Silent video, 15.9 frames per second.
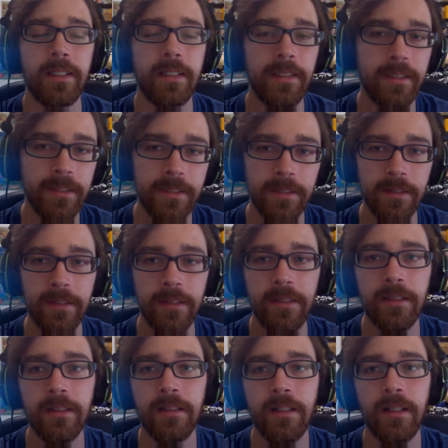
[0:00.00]

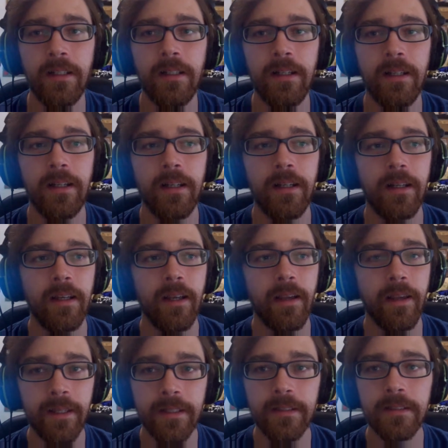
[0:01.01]
easily.
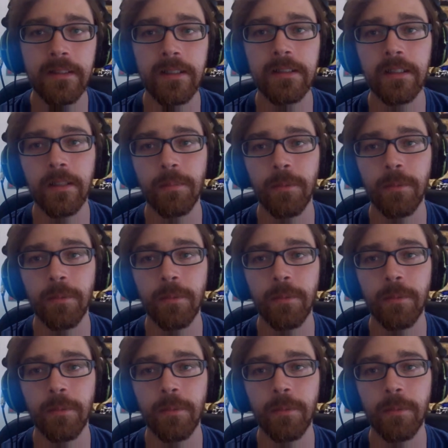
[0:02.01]
And it's